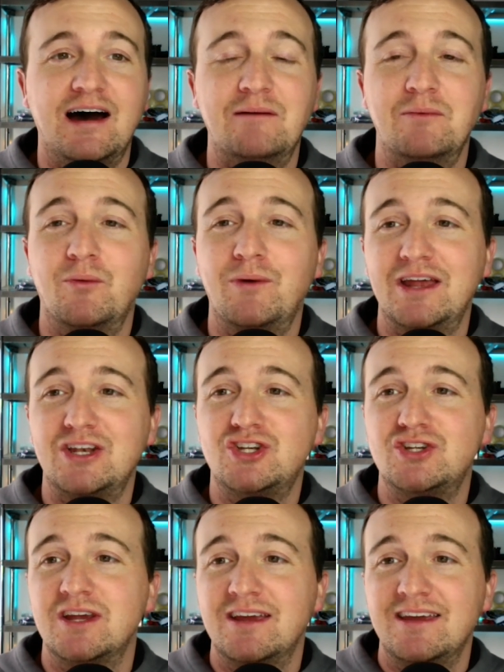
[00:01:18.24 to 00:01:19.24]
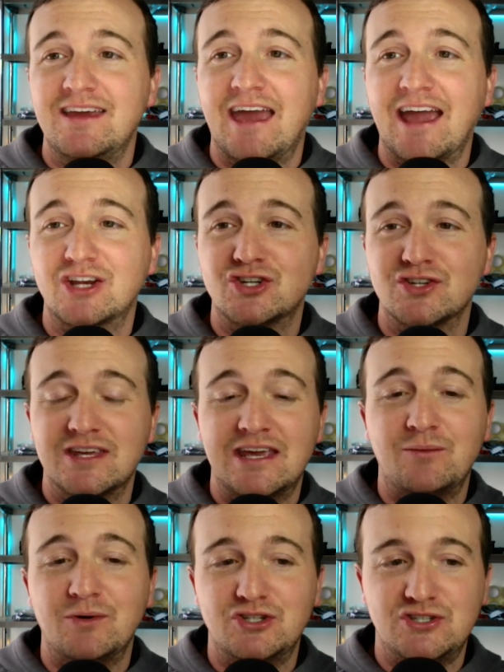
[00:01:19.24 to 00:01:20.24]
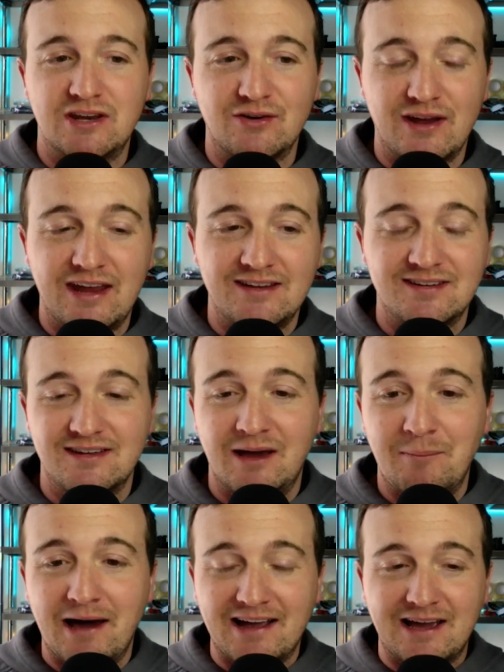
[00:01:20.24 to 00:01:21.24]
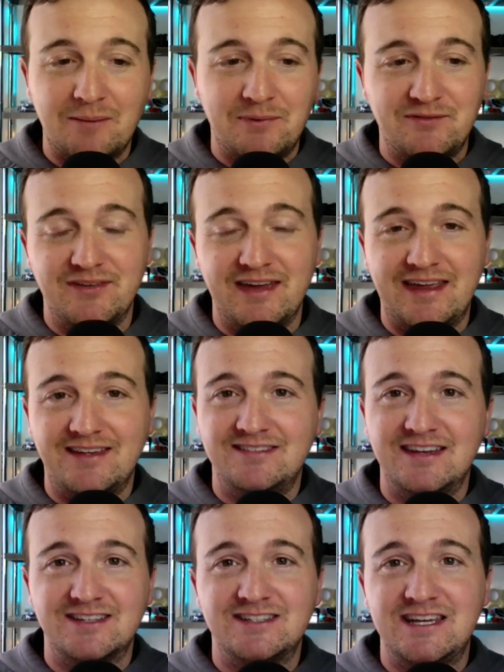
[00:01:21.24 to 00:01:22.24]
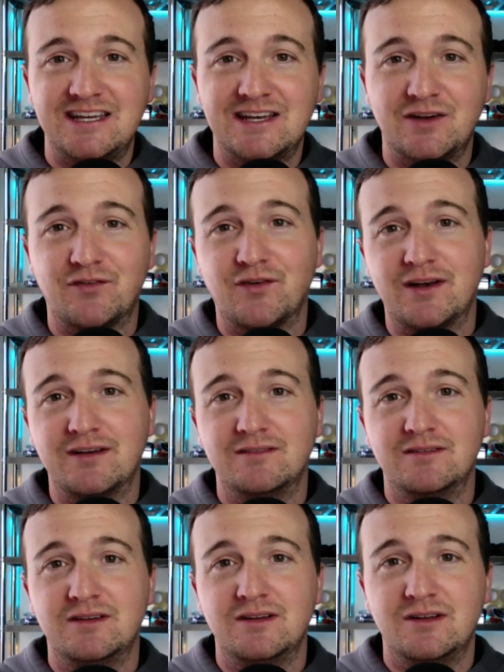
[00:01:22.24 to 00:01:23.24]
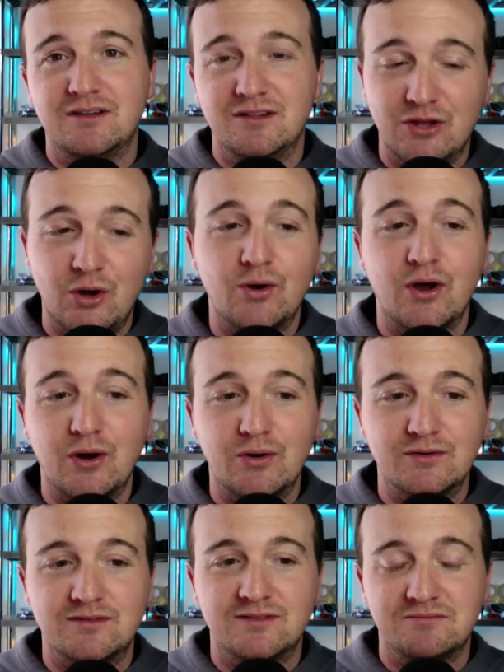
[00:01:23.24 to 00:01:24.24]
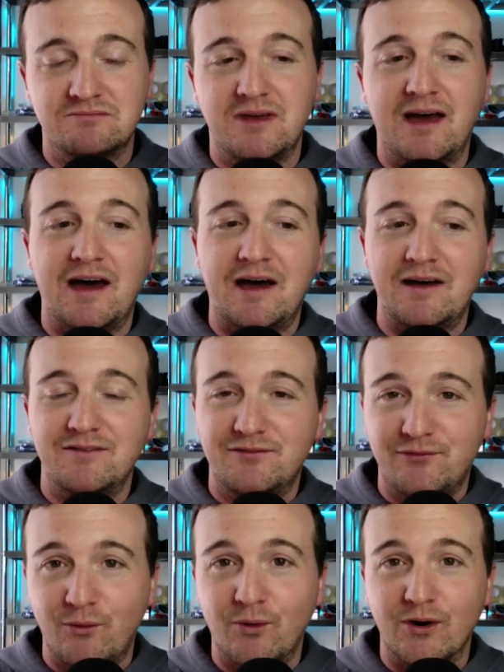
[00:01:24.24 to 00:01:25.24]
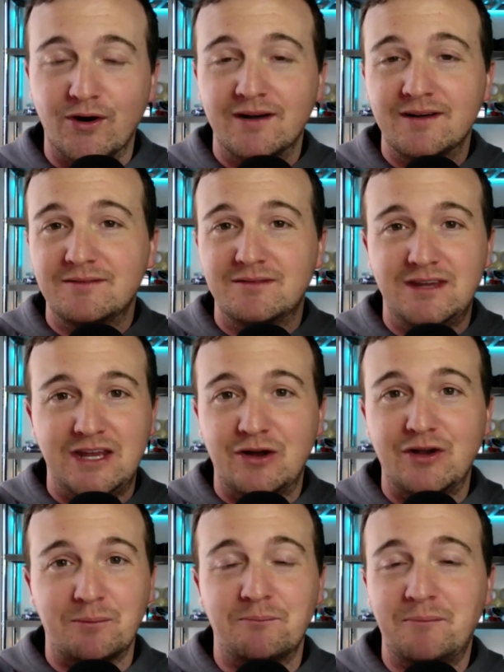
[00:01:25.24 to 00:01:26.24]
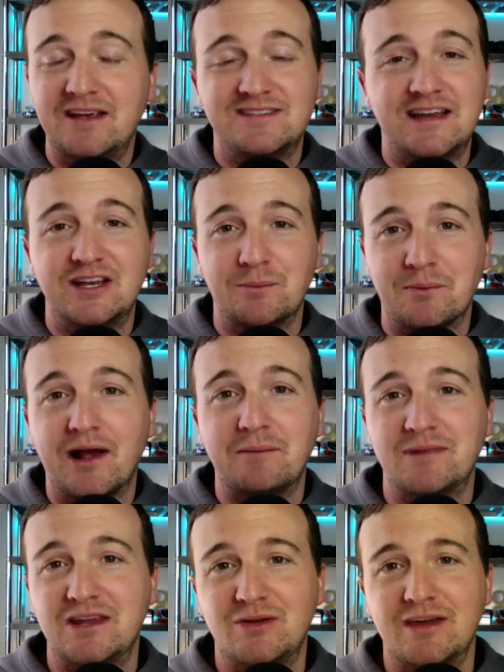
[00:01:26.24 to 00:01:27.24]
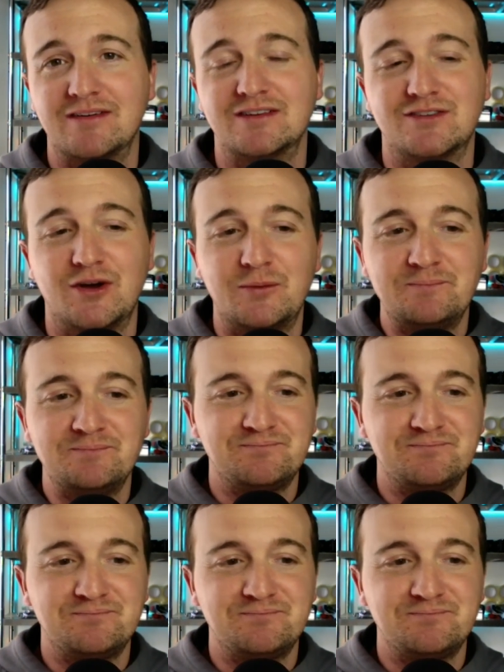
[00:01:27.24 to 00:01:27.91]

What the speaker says: which actually will generate a mock-up of like 16 different logos for you're based on your prompt that you give it. So,